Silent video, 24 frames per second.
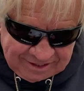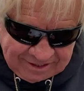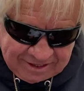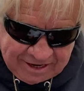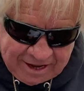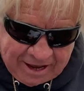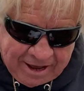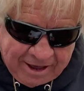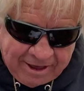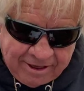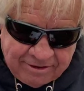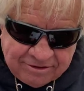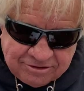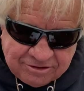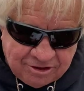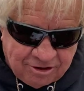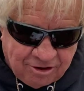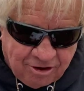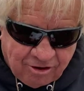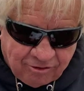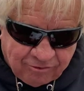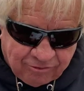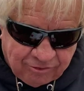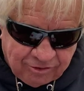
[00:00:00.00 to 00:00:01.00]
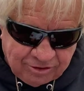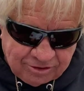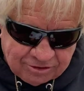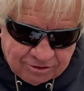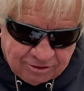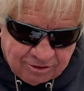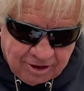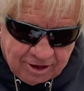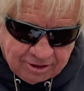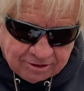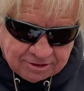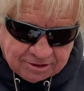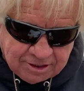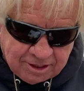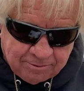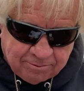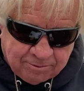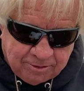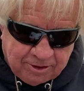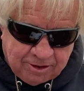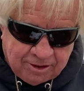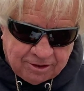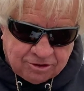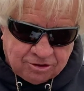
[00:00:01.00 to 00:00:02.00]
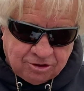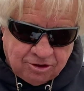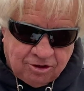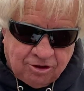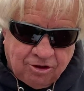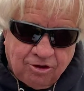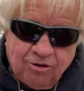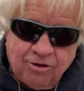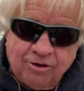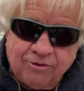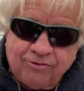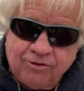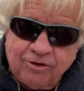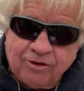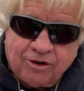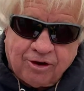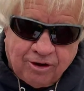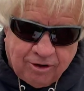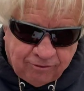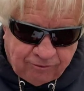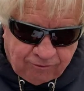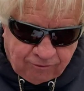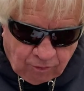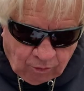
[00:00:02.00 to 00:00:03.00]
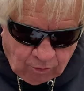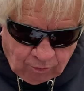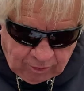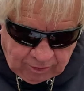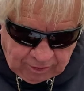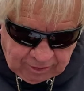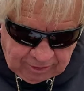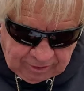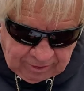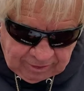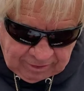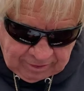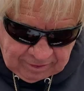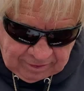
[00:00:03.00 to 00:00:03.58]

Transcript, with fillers: Tithes and offerings are not something that you do if you can afford it.